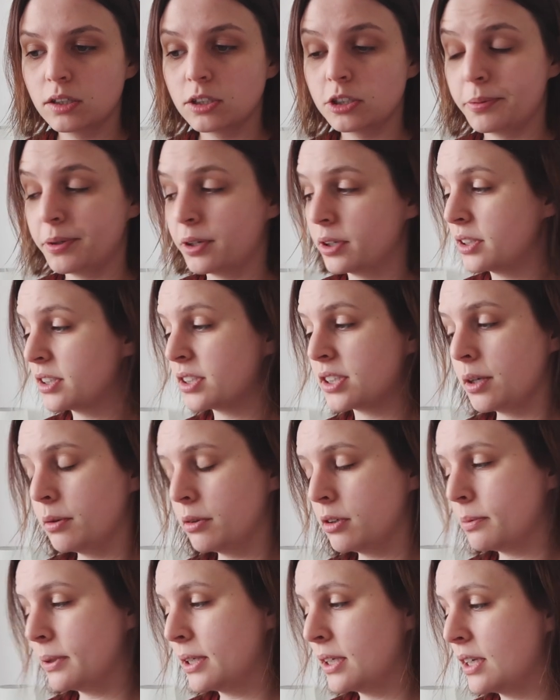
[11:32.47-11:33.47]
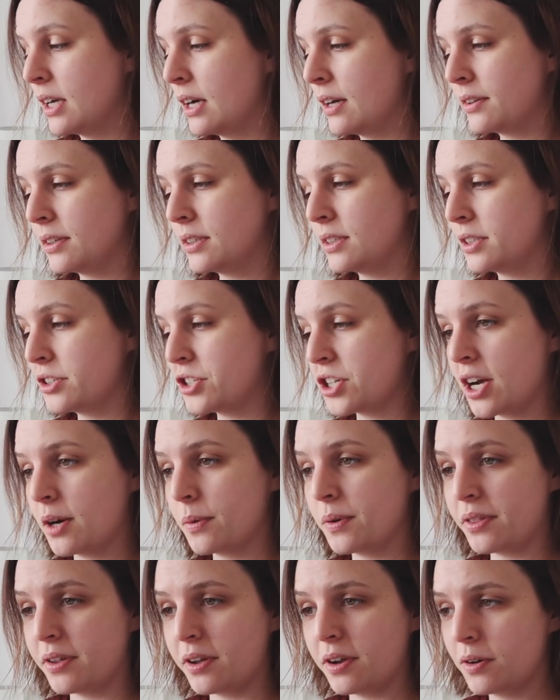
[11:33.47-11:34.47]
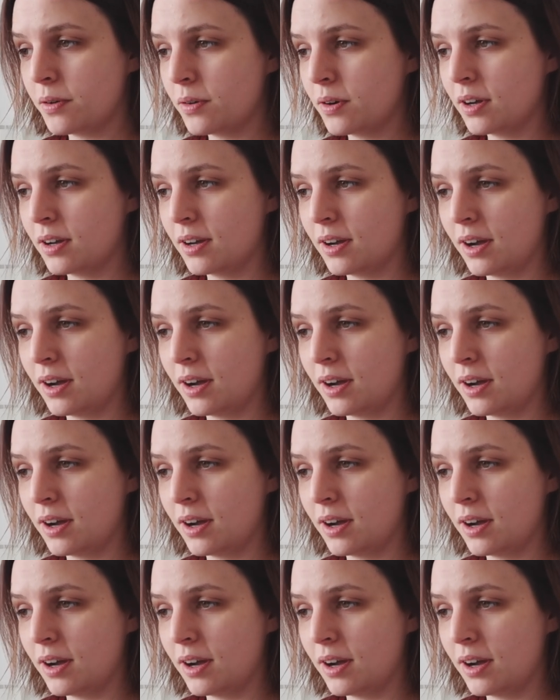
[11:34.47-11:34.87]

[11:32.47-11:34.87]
To be honest, there would have been nothing to share with you.